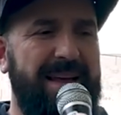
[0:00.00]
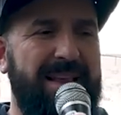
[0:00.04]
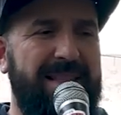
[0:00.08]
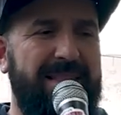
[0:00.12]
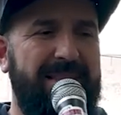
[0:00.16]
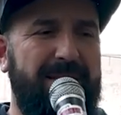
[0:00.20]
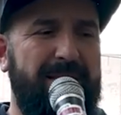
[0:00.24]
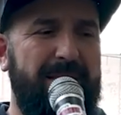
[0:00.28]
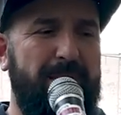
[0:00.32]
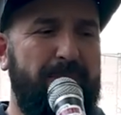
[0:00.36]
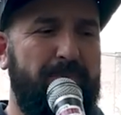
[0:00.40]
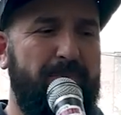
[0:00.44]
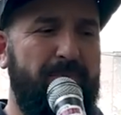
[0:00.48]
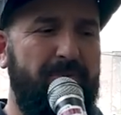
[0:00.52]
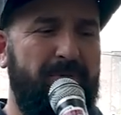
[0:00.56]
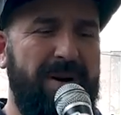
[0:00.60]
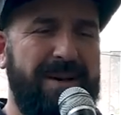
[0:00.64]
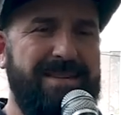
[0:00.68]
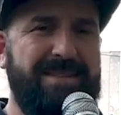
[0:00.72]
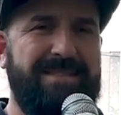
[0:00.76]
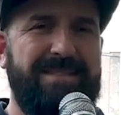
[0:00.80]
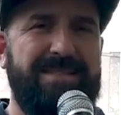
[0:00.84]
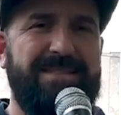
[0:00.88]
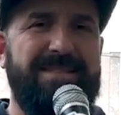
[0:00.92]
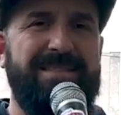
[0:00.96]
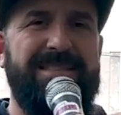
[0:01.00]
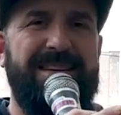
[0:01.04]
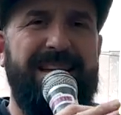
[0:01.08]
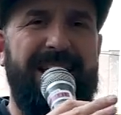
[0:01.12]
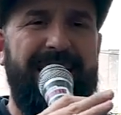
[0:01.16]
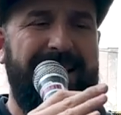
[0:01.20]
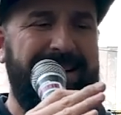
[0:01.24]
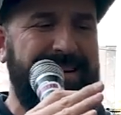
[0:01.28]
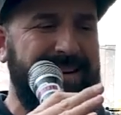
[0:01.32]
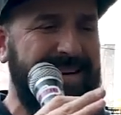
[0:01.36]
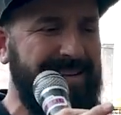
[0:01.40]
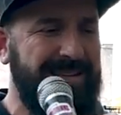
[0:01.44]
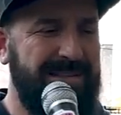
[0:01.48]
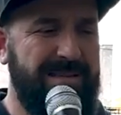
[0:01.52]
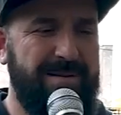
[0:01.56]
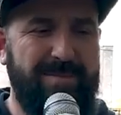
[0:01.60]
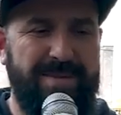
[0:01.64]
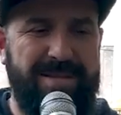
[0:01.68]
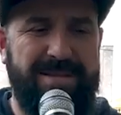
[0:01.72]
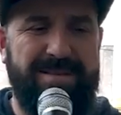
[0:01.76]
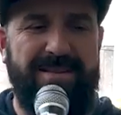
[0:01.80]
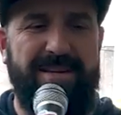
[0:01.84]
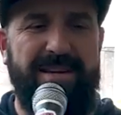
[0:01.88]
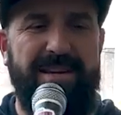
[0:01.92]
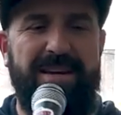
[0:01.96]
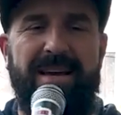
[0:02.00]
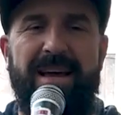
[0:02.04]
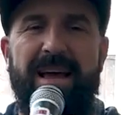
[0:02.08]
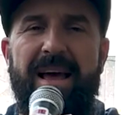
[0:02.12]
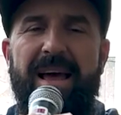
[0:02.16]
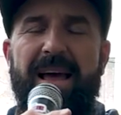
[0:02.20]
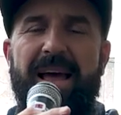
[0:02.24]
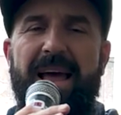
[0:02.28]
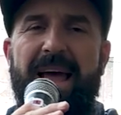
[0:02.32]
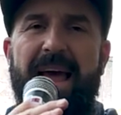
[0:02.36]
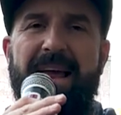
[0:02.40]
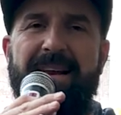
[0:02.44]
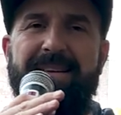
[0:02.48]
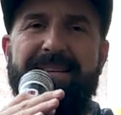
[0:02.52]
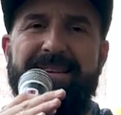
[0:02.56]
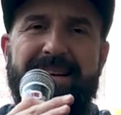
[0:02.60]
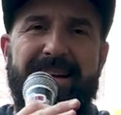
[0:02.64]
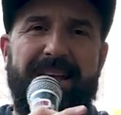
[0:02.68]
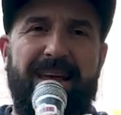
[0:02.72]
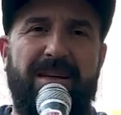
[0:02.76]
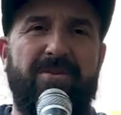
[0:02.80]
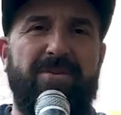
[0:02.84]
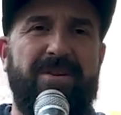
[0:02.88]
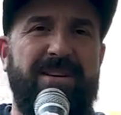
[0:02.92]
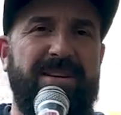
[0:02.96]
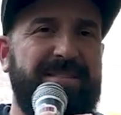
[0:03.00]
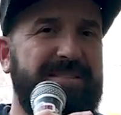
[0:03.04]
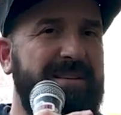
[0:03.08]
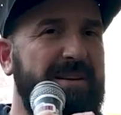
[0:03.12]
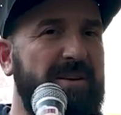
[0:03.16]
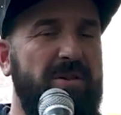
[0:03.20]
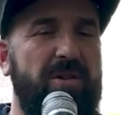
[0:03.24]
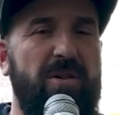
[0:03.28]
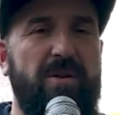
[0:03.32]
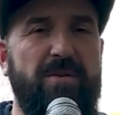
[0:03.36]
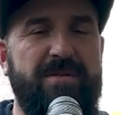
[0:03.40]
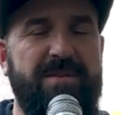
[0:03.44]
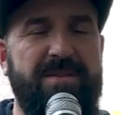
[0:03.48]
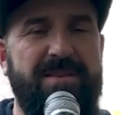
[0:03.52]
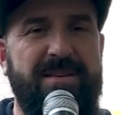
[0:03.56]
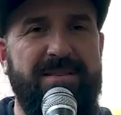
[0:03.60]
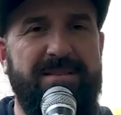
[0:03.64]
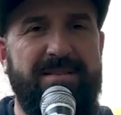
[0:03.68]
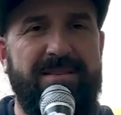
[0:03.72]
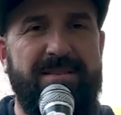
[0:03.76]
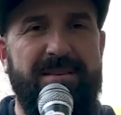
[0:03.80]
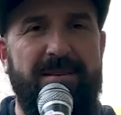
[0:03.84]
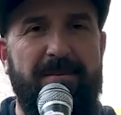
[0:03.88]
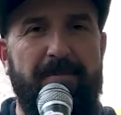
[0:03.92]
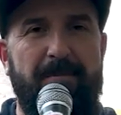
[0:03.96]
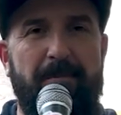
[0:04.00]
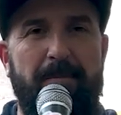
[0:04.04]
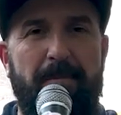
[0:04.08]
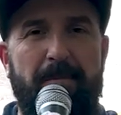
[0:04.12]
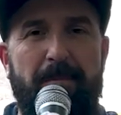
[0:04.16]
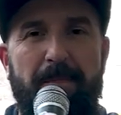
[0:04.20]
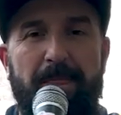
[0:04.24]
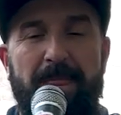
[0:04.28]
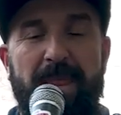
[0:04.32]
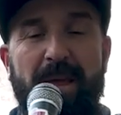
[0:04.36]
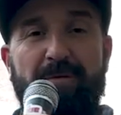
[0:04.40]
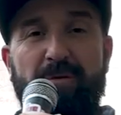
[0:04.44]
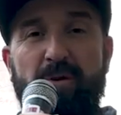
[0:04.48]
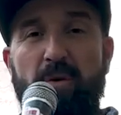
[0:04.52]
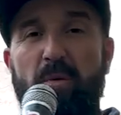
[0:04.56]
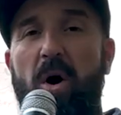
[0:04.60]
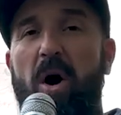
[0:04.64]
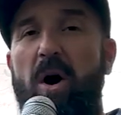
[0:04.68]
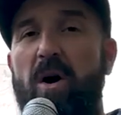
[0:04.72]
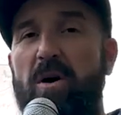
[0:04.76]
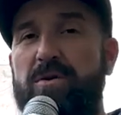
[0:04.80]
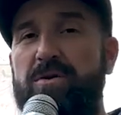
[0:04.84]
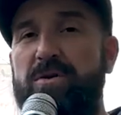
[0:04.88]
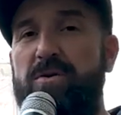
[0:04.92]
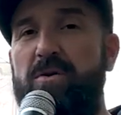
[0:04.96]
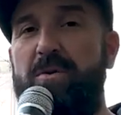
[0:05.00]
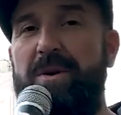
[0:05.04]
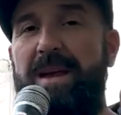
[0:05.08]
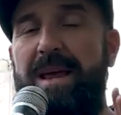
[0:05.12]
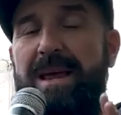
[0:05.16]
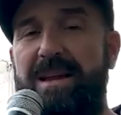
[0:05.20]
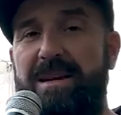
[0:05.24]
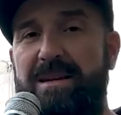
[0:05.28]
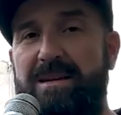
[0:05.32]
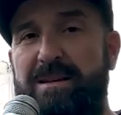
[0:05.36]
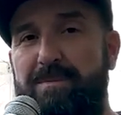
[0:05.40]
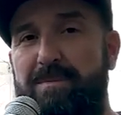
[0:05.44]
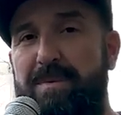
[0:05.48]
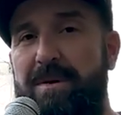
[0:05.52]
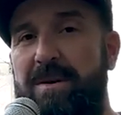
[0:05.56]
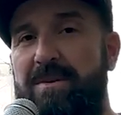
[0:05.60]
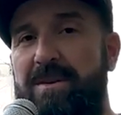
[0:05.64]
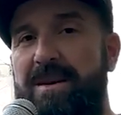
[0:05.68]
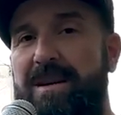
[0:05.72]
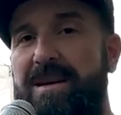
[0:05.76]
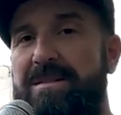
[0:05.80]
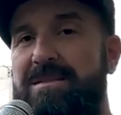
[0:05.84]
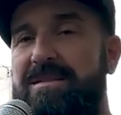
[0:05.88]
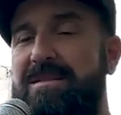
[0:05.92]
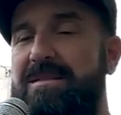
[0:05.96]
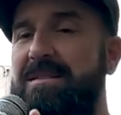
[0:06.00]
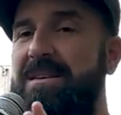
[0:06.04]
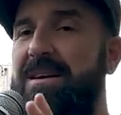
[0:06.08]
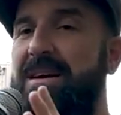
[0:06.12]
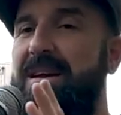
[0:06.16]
the presence and intimacy and togetherness and closeness if you also can experience